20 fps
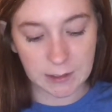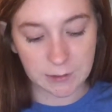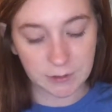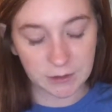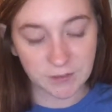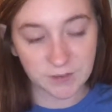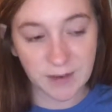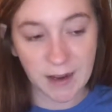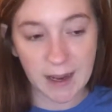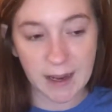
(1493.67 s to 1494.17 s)
they
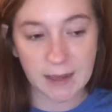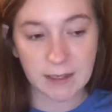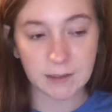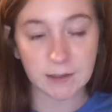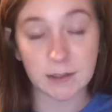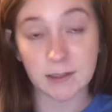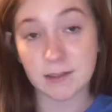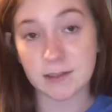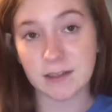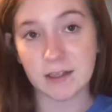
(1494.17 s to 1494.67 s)
were fine
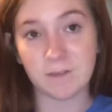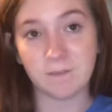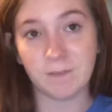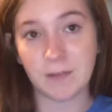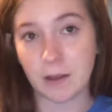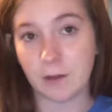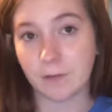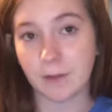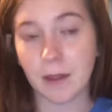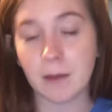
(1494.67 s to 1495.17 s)
because they
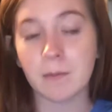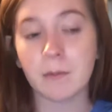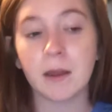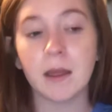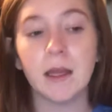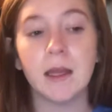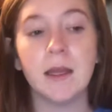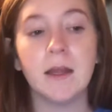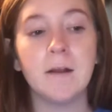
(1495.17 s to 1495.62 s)
feel them.